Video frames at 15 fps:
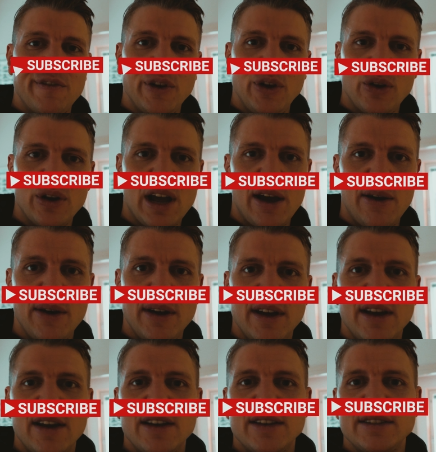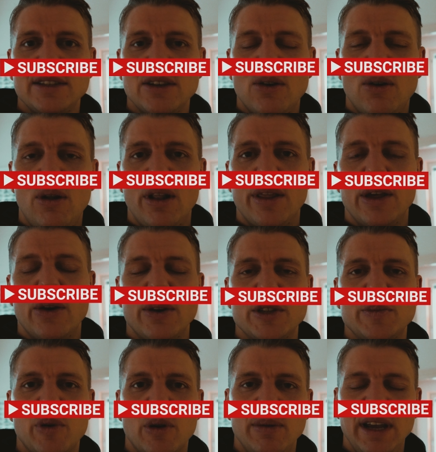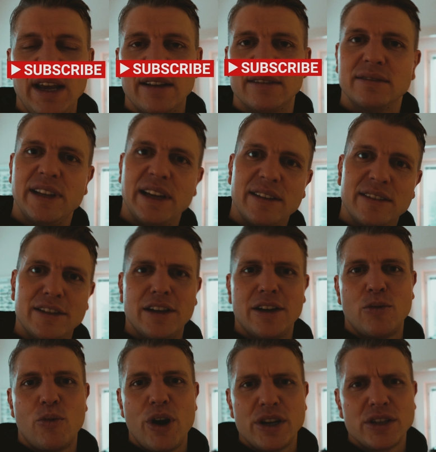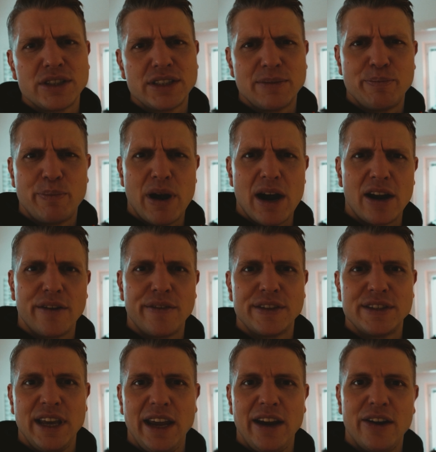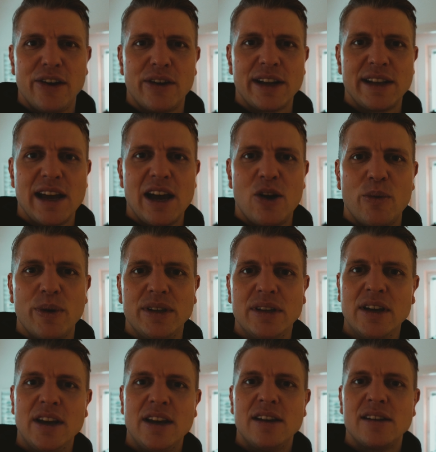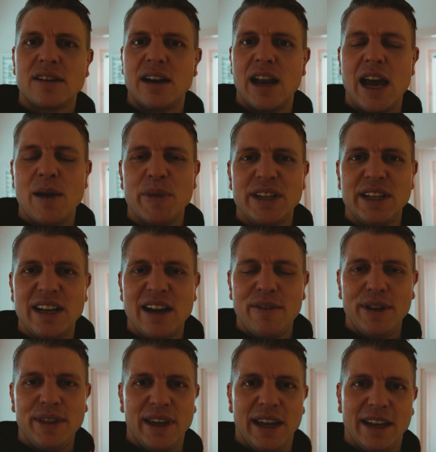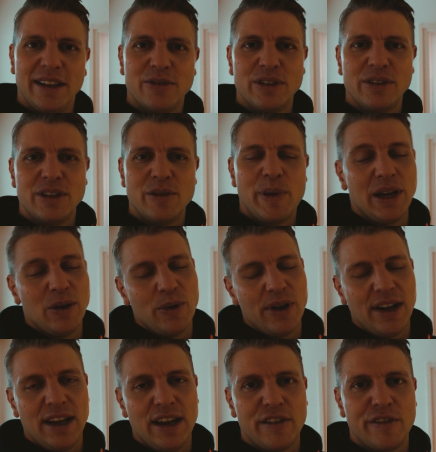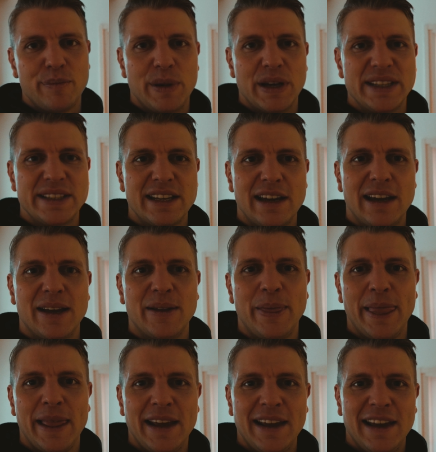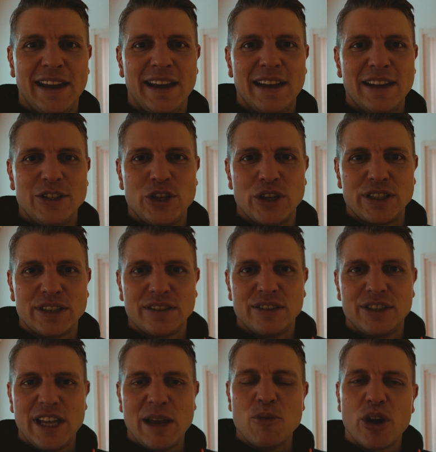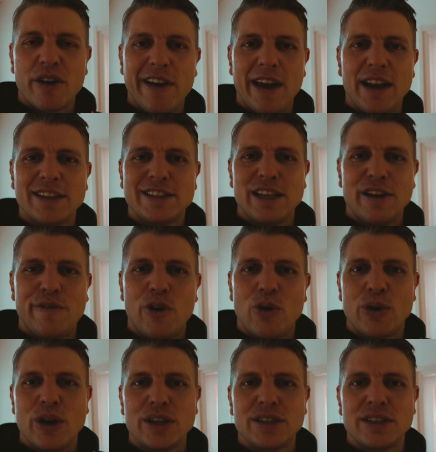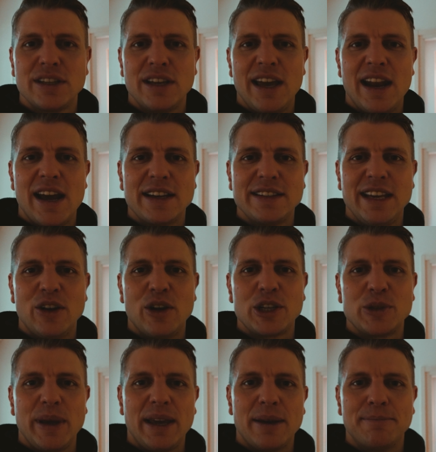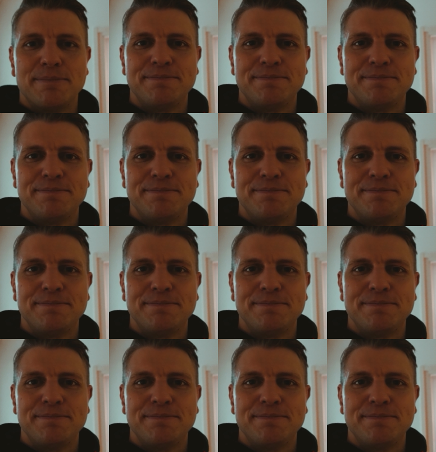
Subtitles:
for you now. So although it's probably the worst part of the year right now with climate and everything, depending where you live, but just stay motivated, stay focused, and I'll see you next week.